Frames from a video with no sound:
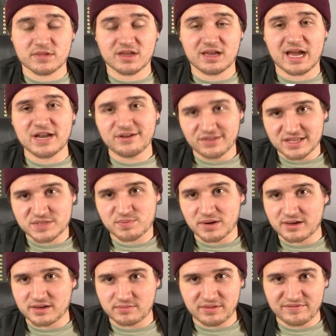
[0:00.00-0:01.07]
I know that's probably
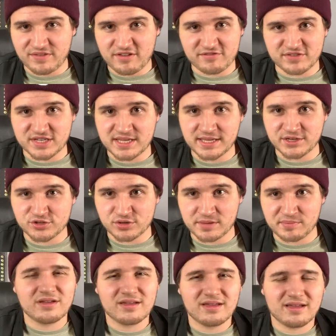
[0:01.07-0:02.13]
going to be Velveteen Dream,
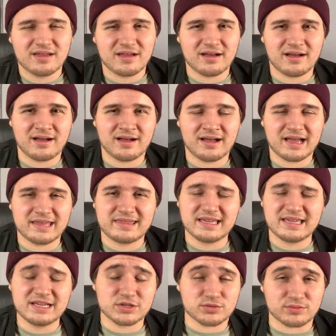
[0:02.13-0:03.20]
though. I
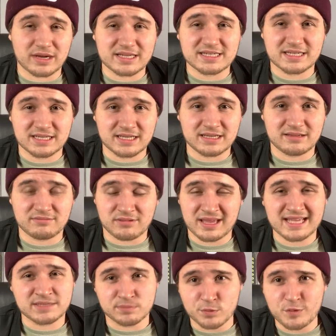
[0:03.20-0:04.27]
think his wrestling,
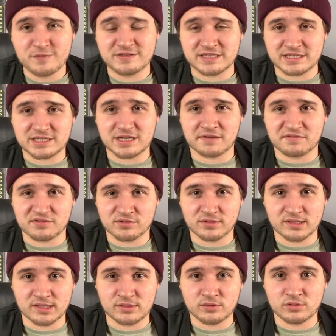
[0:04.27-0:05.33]
his moves and stuff are
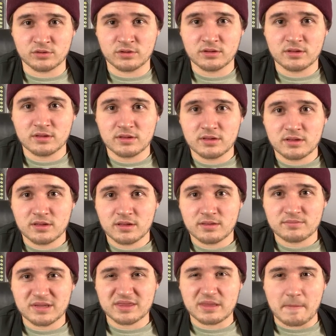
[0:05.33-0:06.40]
really cool. I'm
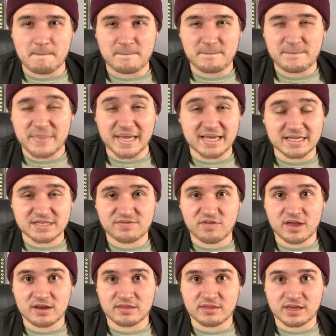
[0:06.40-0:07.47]
not the biggest
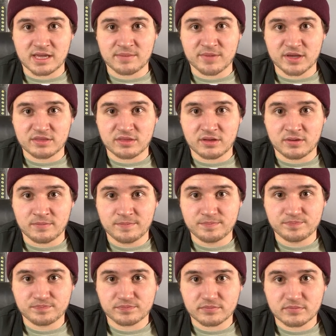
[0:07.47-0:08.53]
fan of the gimmick, though.
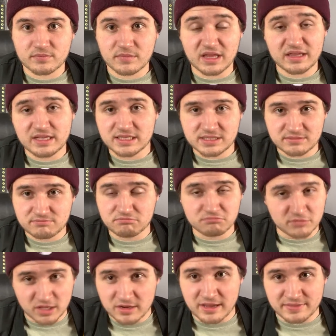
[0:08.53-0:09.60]
I think he's
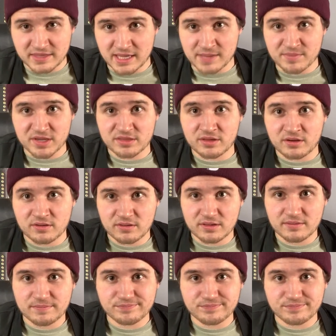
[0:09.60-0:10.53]
good at the gimmick, though.